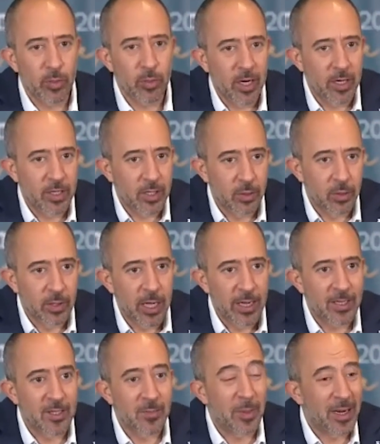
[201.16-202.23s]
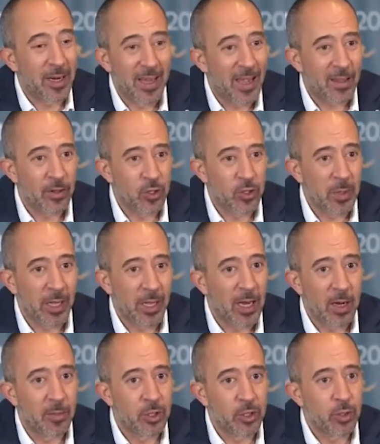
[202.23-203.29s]
We will focus on
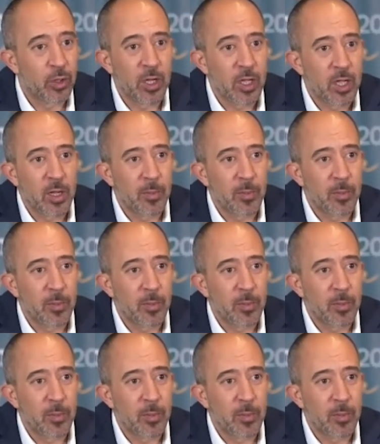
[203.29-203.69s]
cities.